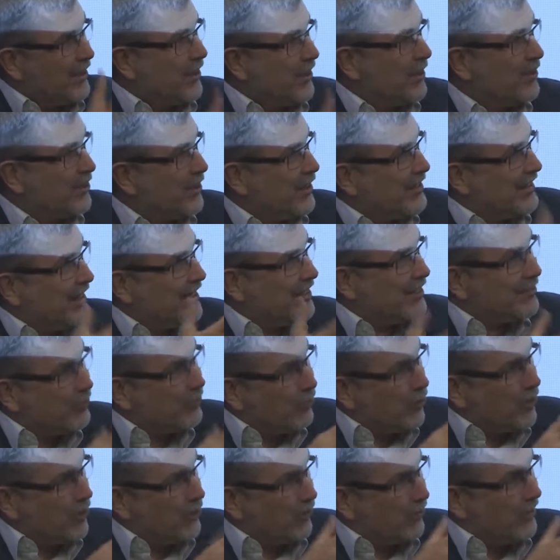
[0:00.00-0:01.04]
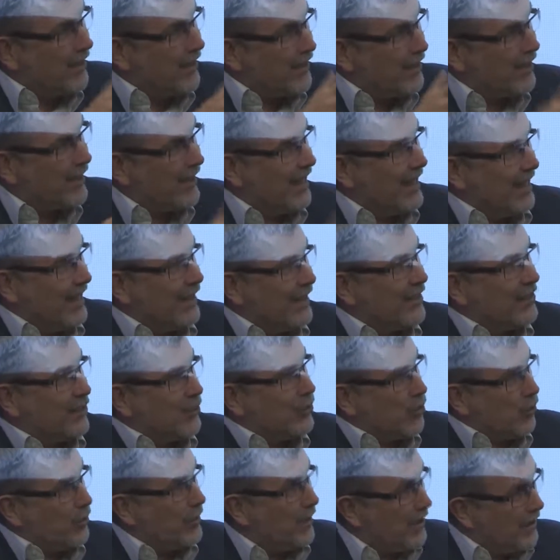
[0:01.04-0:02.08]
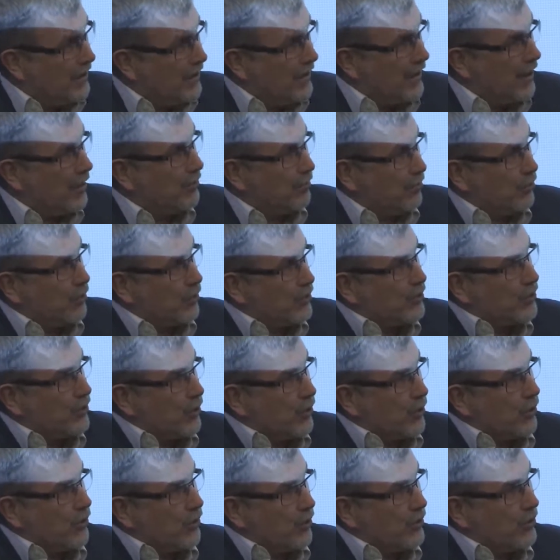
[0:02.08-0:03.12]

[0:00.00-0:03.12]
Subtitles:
It's more vague to really impose strong